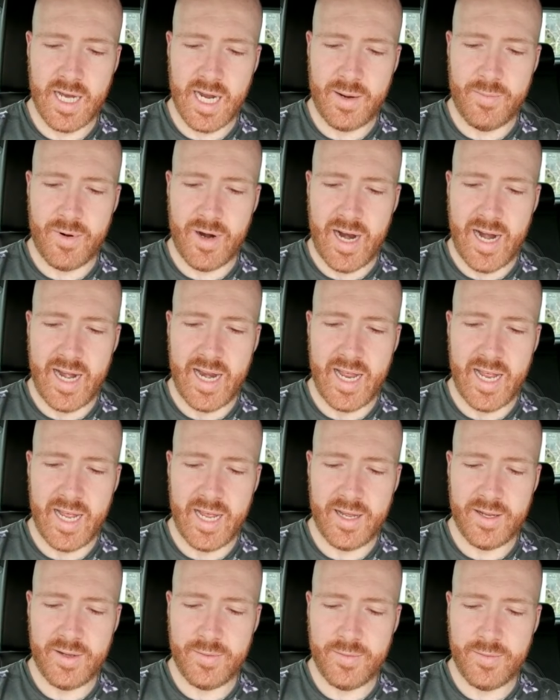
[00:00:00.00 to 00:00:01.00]
bright
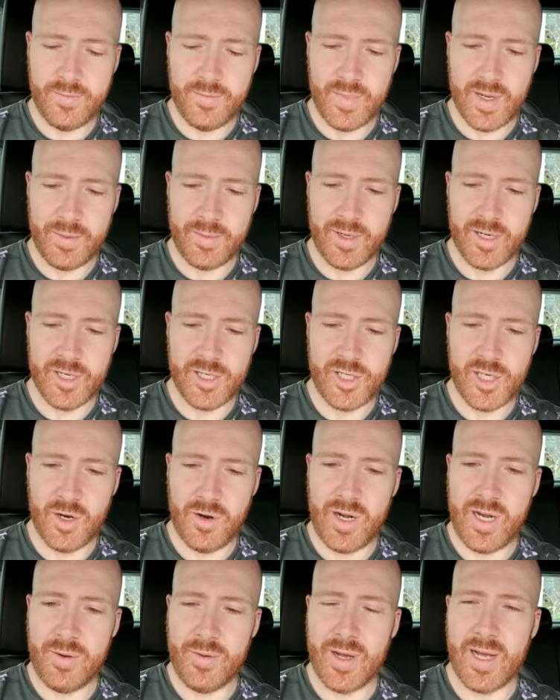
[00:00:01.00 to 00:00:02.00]
here, but I'm going to show
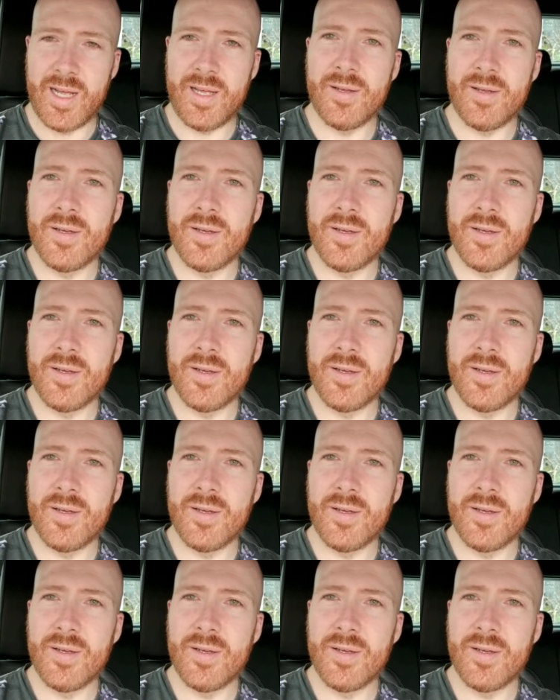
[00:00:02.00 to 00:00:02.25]
anyway.